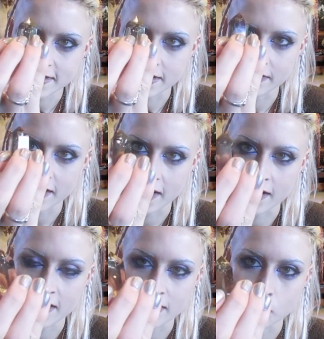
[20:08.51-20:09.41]
in
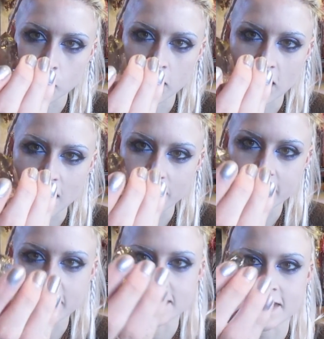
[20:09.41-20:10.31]
there and the more
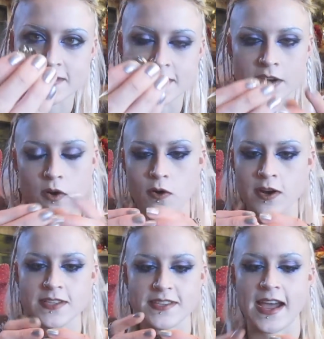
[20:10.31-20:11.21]
cloudiness that's in a
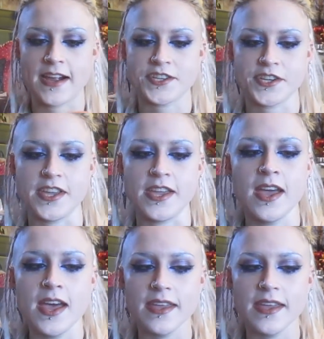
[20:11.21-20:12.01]
quartz actually